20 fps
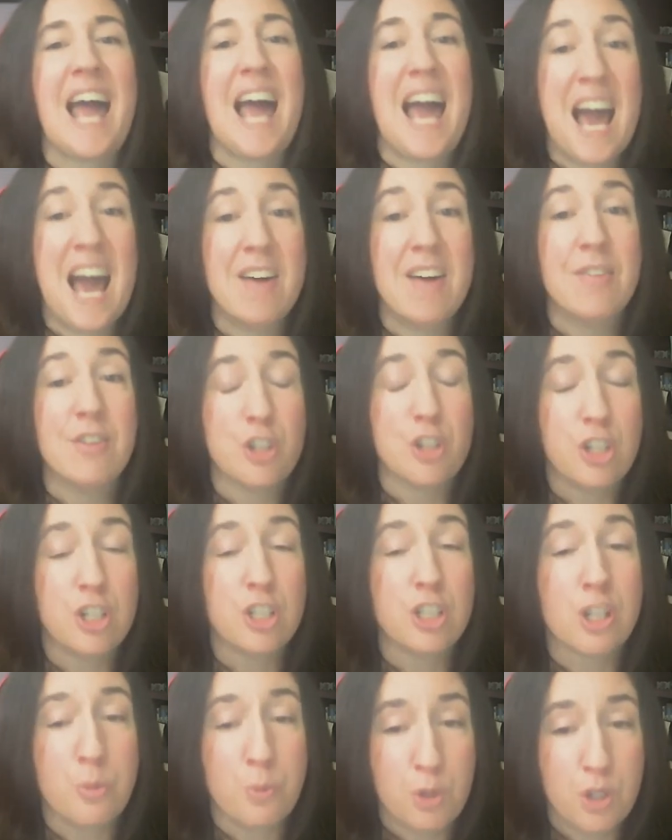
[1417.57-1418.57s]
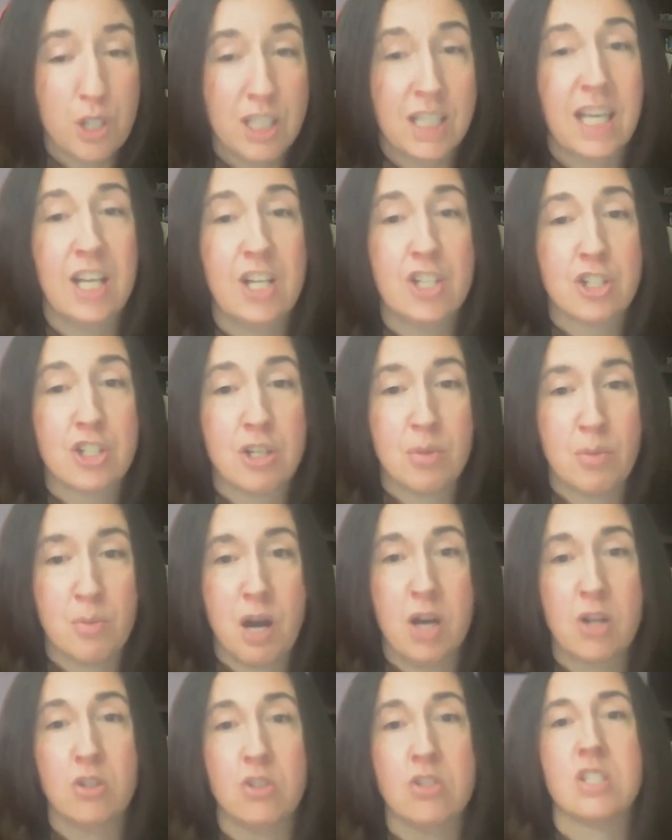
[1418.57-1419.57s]
have good communication
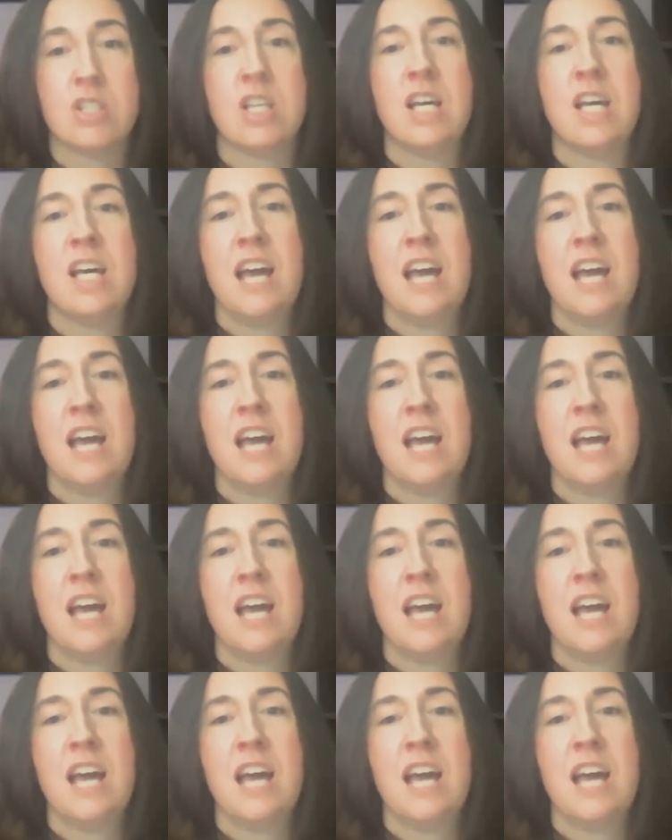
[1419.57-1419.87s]
models